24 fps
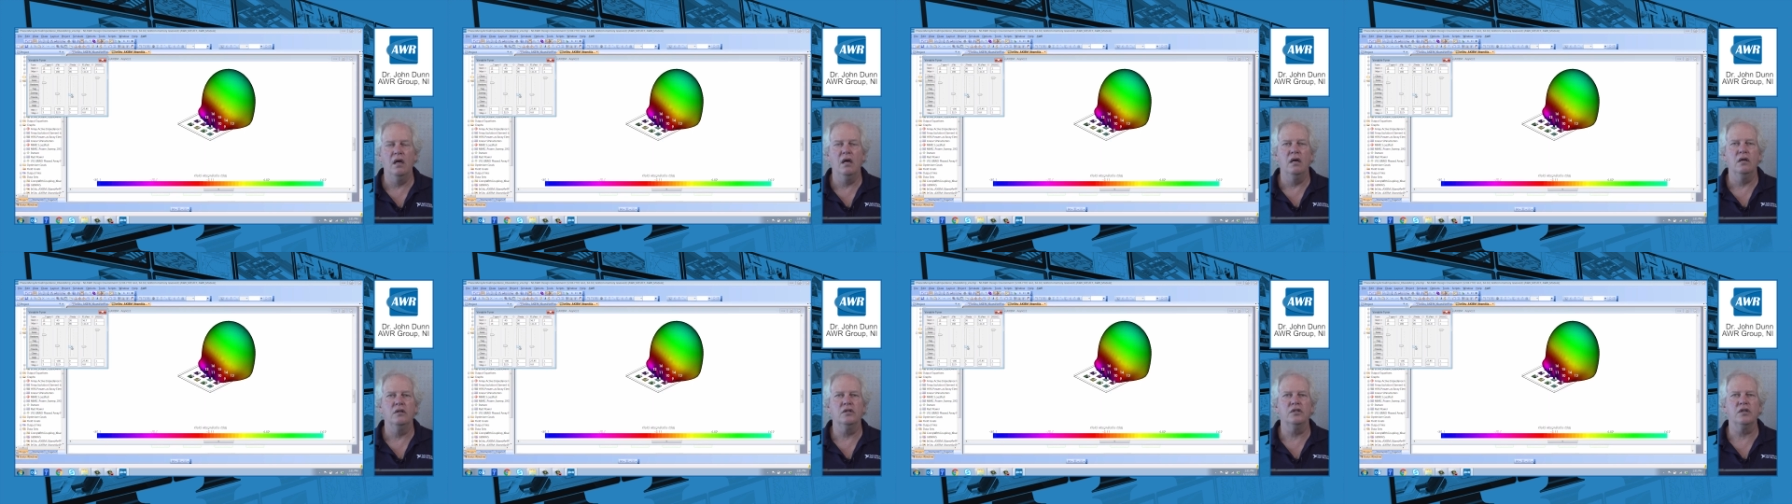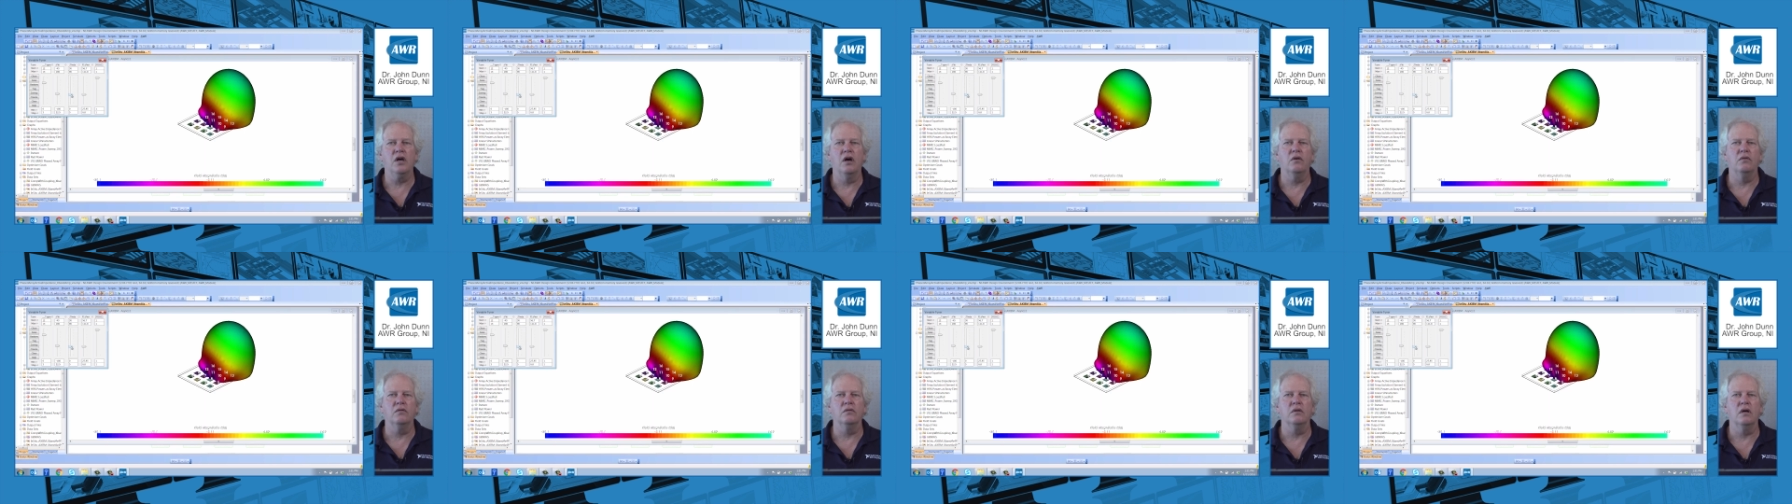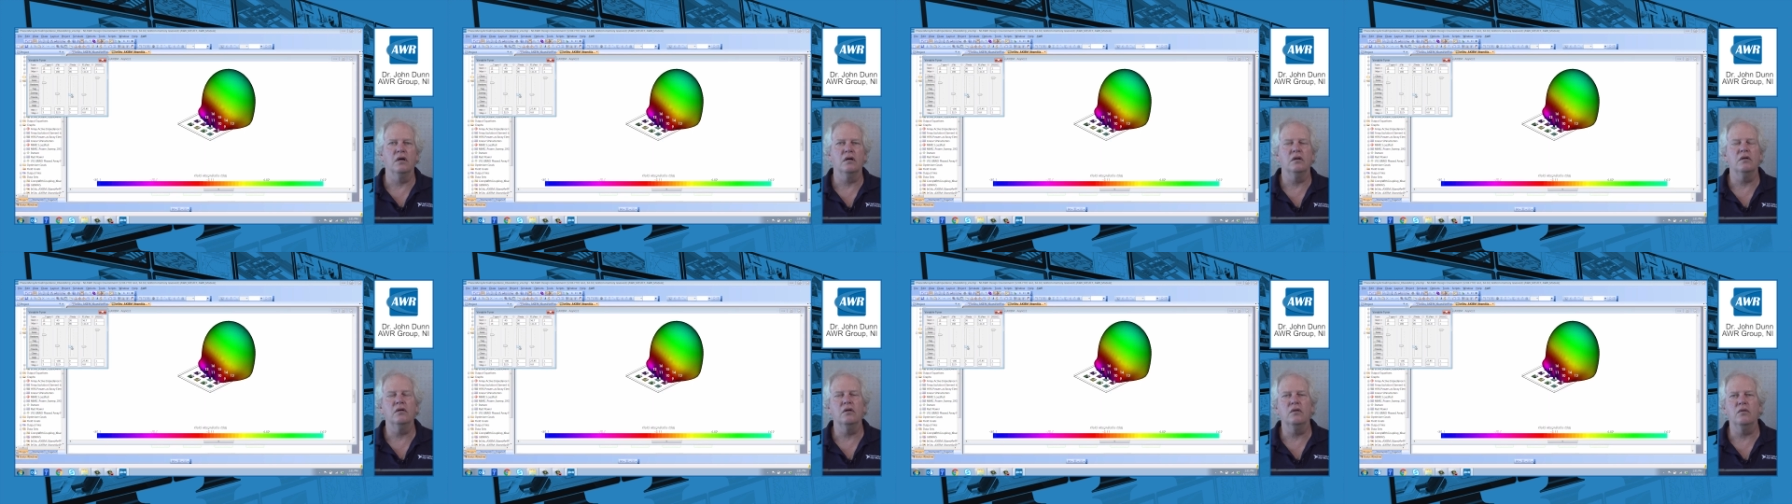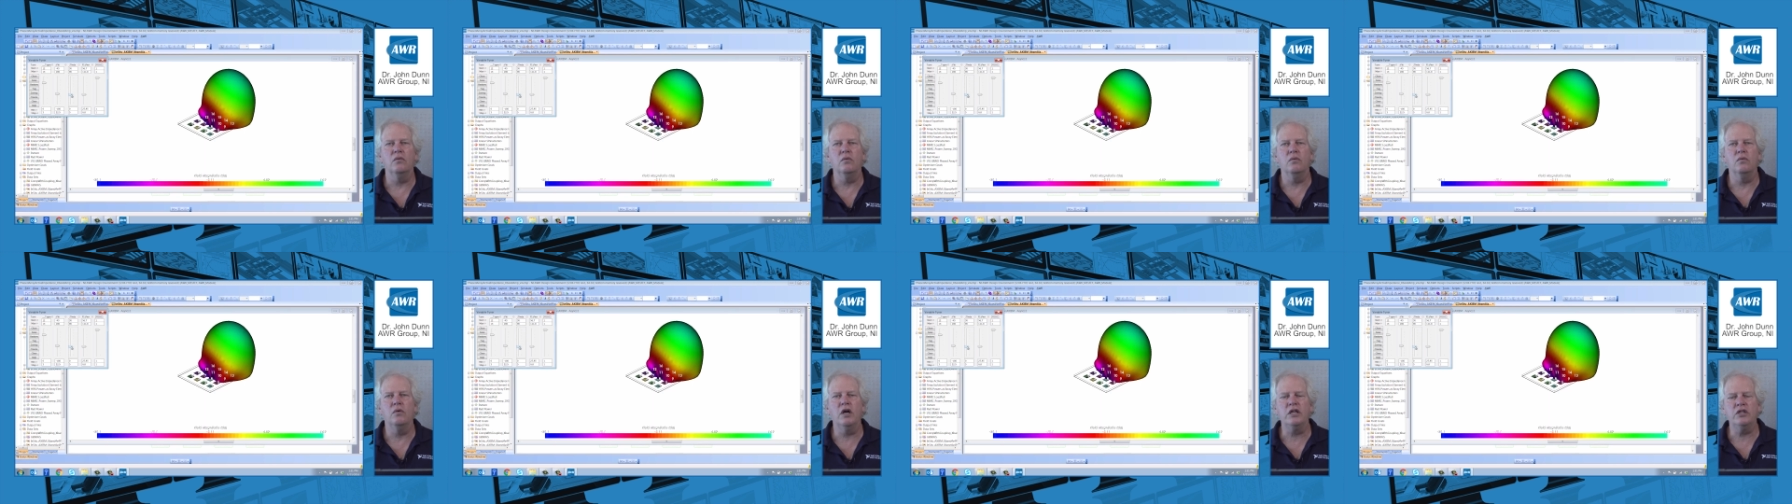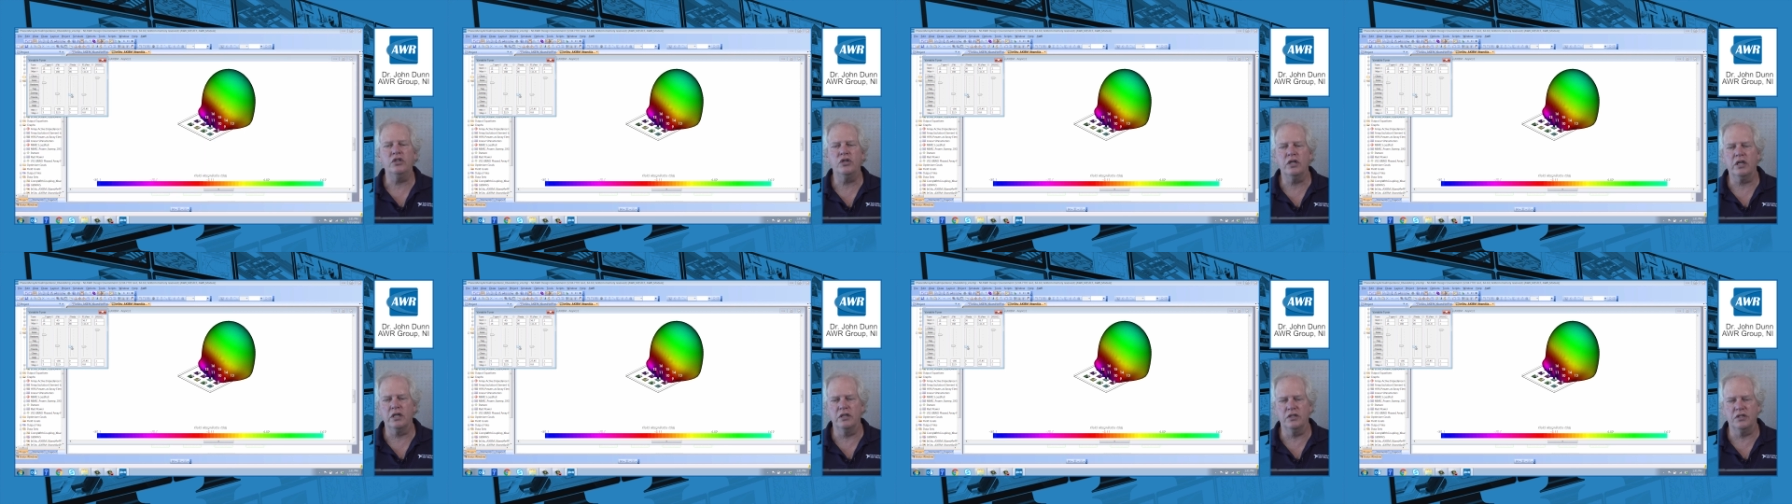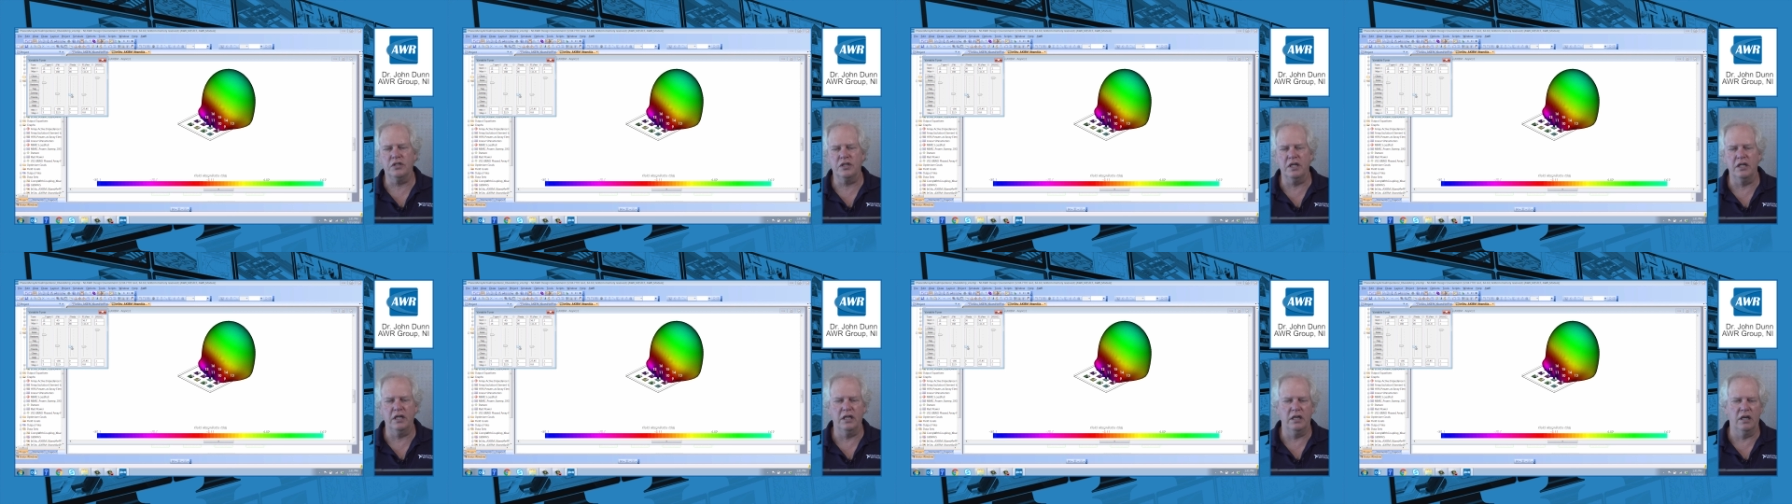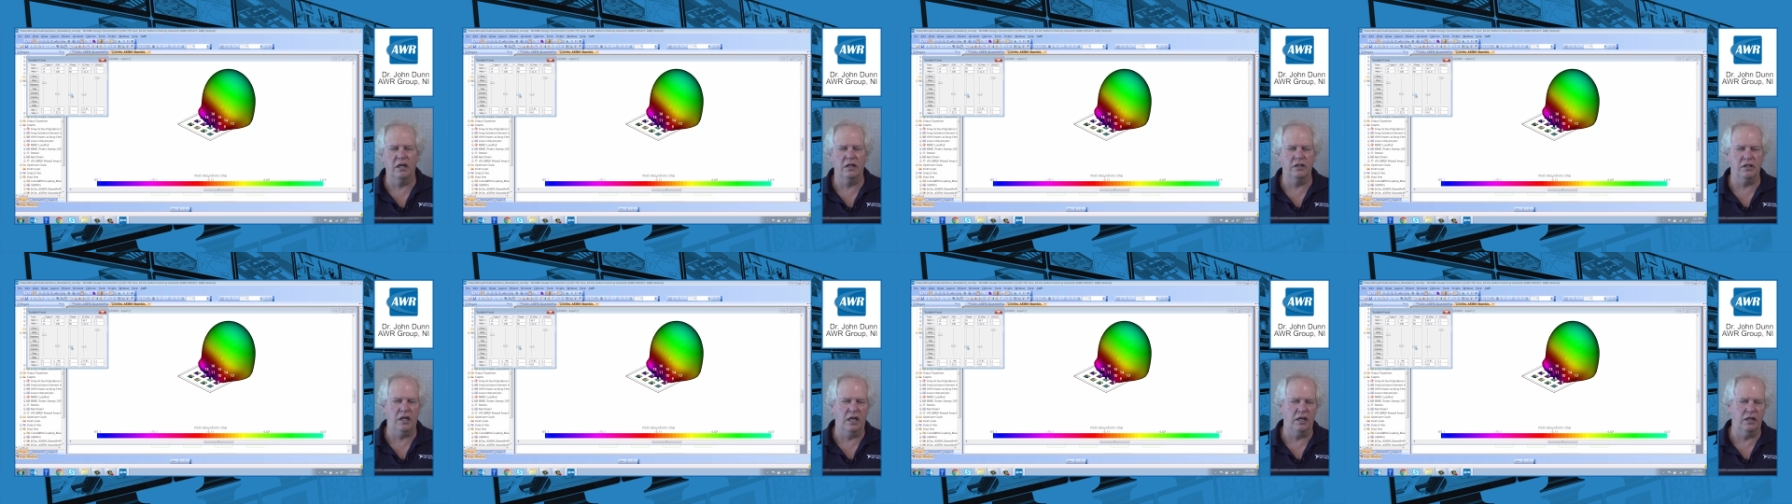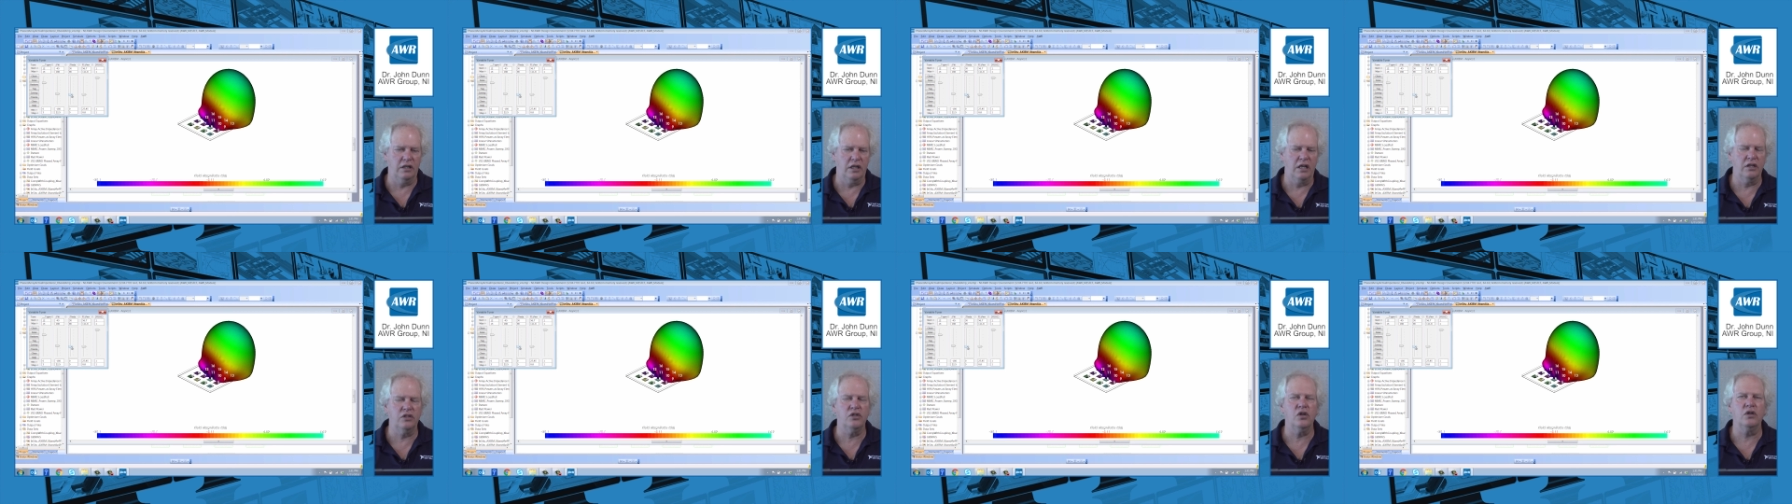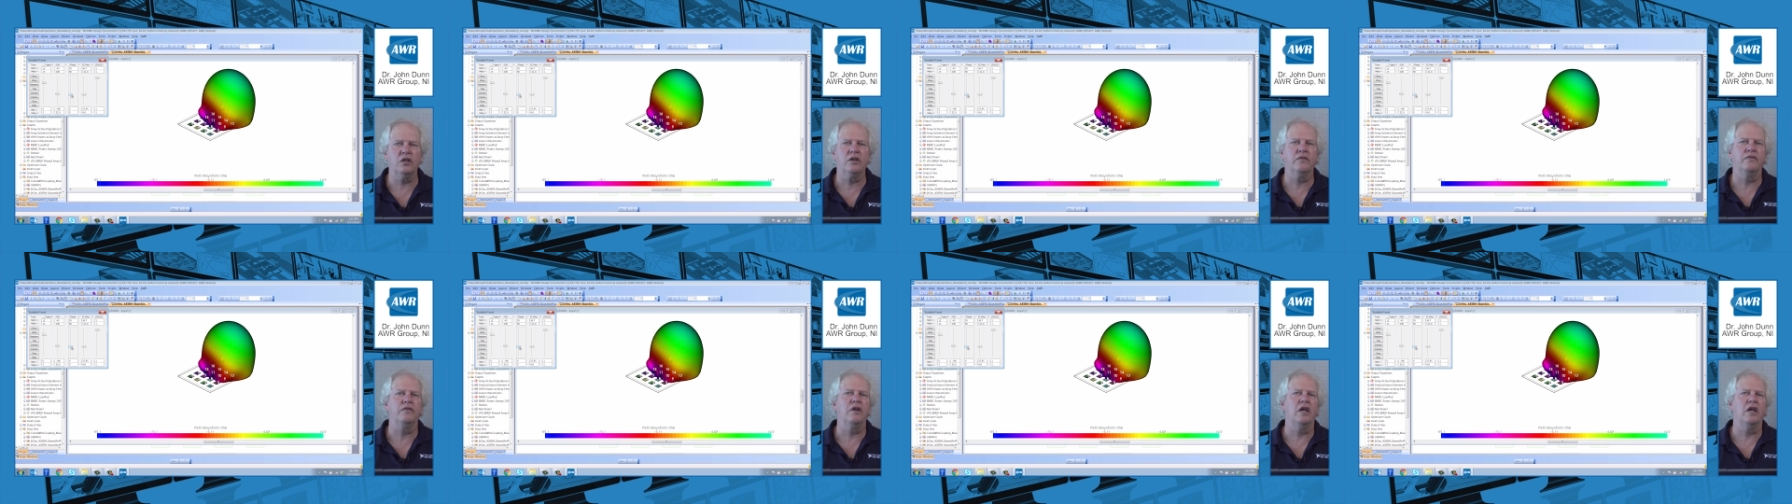So what you can see, uh, it, it, took,